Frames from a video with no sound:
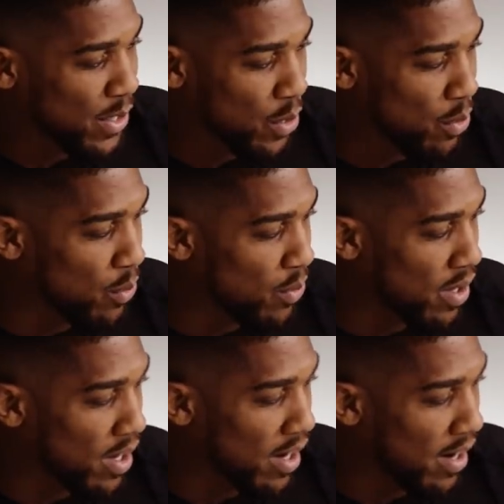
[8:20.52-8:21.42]

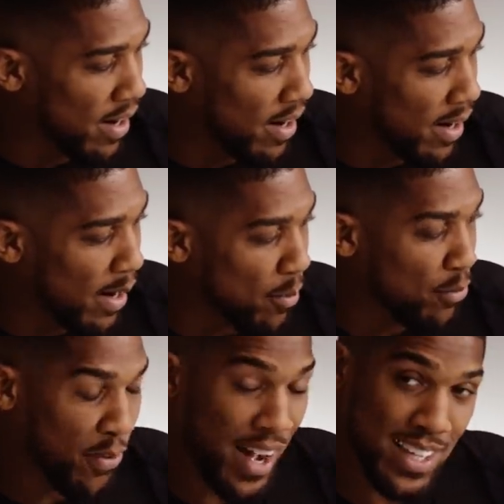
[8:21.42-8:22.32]
who I'm
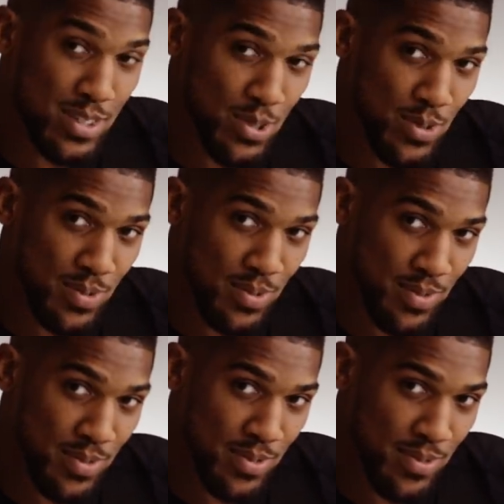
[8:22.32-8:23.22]
fighting soon,
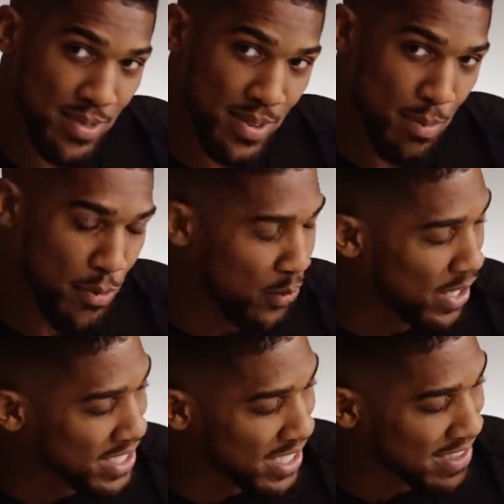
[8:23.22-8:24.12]
before
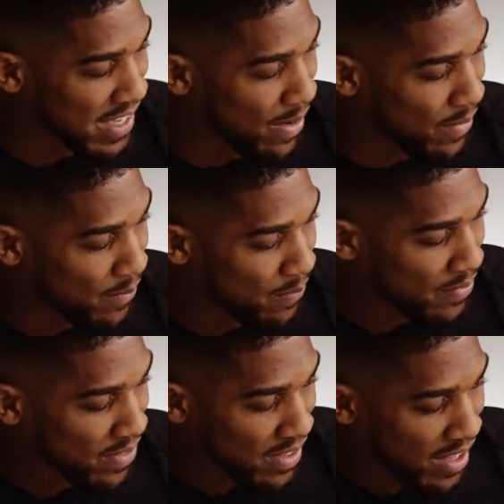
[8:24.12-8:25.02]
this year's out.
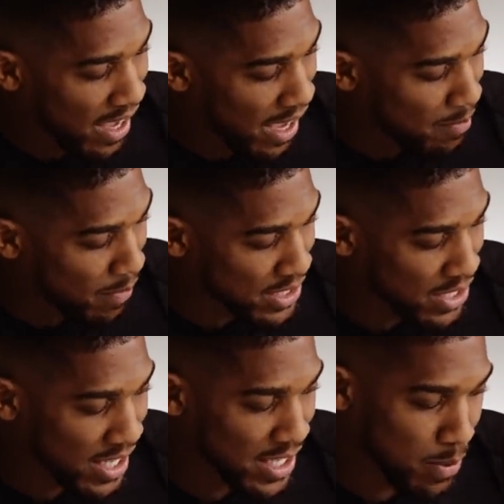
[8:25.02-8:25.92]
And my
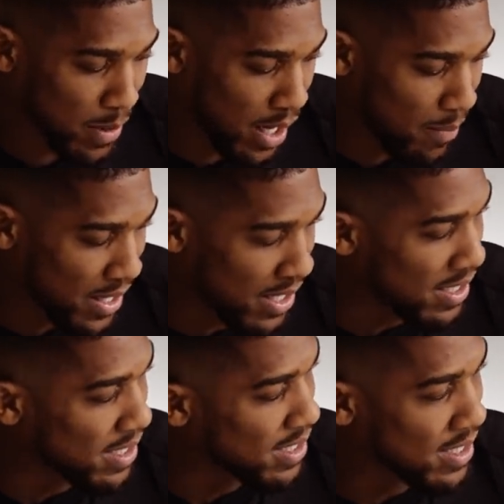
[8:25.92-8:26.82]
journey to
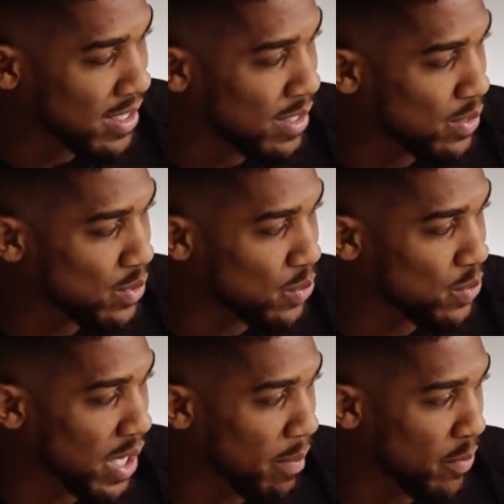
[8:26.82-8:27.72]
becoming
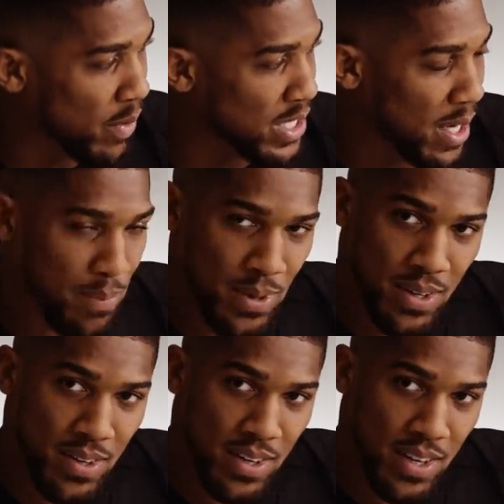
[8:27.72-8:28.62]
two-time heavyweight champion.
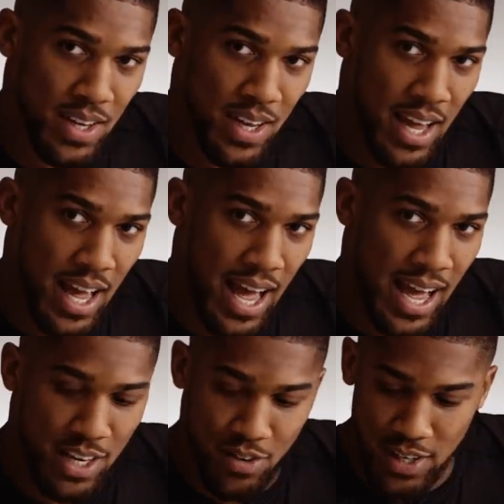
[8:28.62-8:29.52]

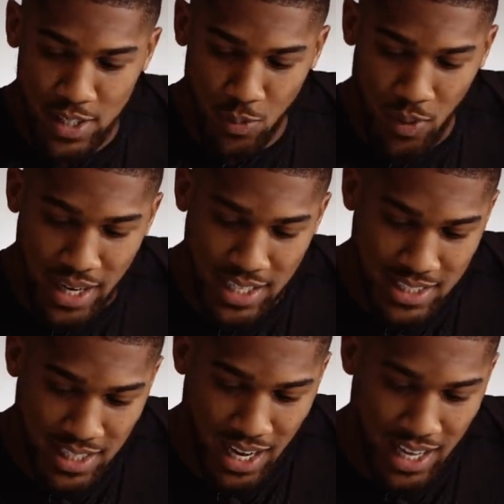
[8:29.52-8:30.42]
And the reason why
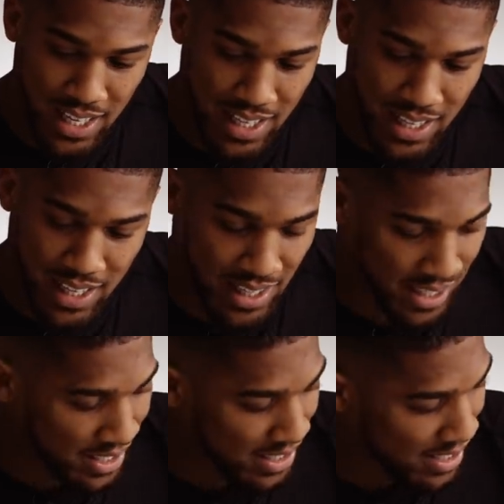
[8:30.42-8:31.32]
this guy
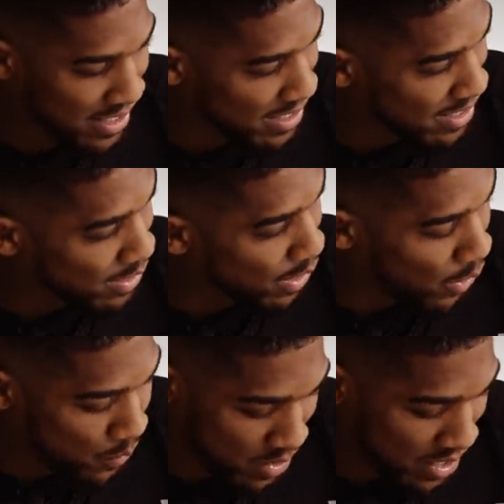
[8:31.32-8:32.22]

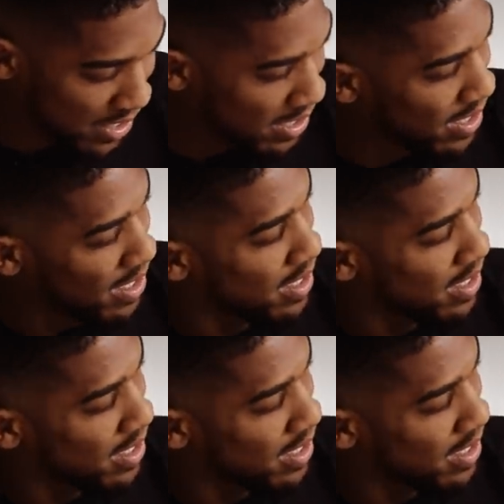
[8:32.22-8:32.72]
only